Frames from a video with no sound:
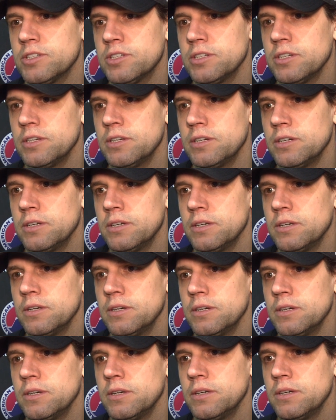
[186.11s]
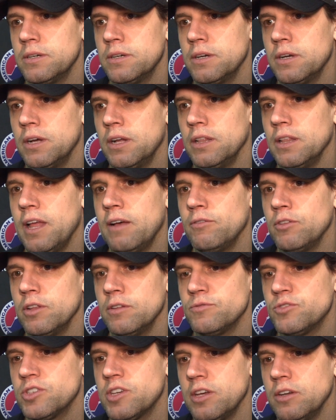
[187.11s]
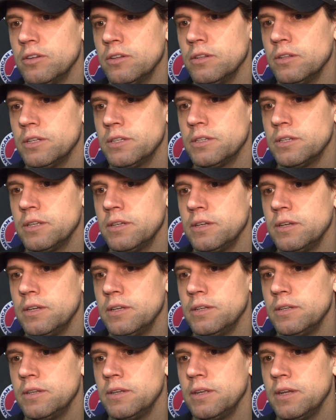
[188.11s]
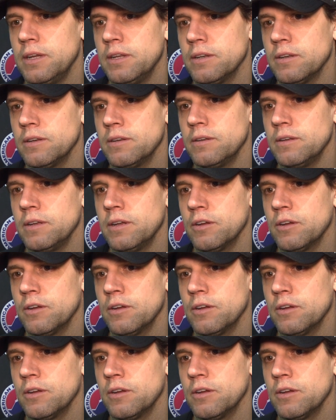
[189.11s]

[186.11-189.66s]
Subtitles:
a level of skill and